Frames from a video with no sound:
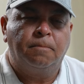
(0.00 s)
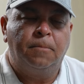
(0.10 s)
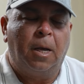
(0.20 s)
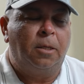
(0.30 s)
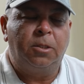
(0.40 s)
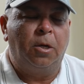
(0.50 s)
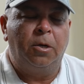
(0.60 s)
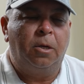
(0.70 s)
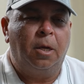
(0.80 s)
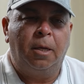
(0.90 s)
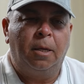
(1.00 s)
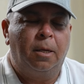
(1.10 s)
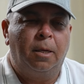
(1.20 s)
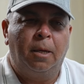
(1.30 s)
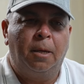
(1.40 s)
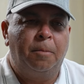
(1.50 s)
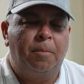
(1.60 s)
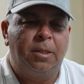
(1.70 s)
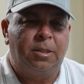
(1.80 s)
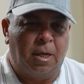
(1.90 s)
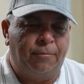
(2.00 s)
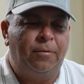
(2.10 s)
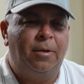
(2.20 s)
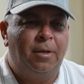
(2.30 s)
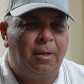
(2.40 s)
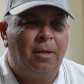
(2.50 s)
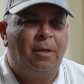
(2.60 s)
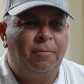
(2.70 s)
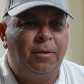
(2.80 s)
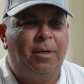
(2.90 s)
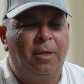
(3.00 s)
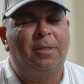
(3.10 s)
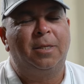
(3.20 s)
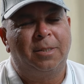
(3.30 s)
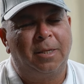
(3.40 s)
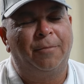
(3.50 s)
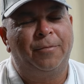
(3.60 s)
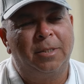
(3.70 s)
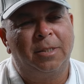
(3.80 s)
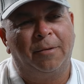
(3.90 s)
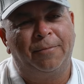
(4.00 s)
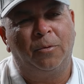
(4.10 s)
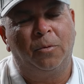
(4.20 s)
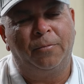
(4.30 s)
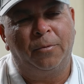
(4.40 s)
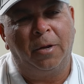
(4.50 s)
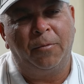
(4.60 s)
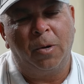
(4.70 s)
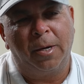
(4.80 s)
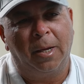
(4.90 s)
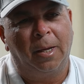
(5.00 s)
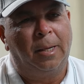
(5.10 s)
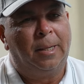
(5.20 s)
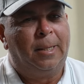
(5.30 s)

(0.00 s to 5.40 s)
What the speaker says: No, it's not okay. It's tough. It's tough for everyone here.